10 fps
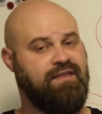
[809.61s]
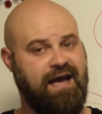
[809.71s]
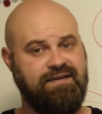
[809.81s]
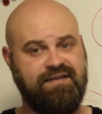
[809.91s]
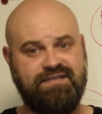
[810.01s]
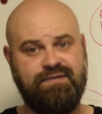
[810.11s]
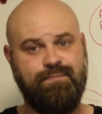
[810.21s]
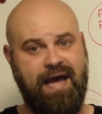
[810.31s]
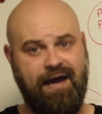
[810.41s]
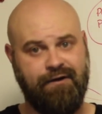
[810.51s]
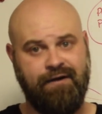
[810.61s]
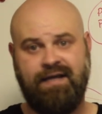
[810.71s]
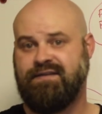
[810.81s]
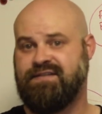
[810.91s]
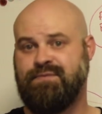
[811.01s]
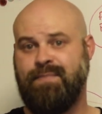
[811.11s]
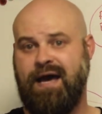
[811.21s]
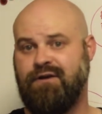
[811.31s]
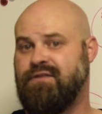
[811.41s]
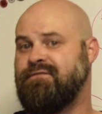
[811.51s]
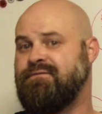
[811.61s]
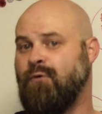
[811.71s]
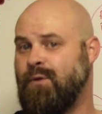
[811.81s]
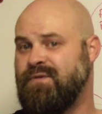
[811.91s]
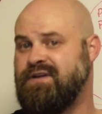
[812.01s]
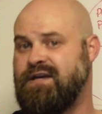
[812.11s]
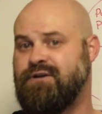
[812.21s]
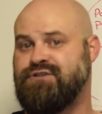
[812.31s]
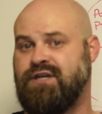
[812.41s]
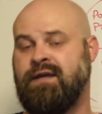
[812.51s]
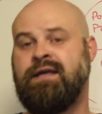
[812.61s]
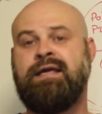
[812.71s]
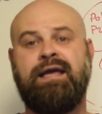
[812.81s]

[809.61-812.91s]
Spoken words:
That doesn't matter. It doesn't matter the form of energy.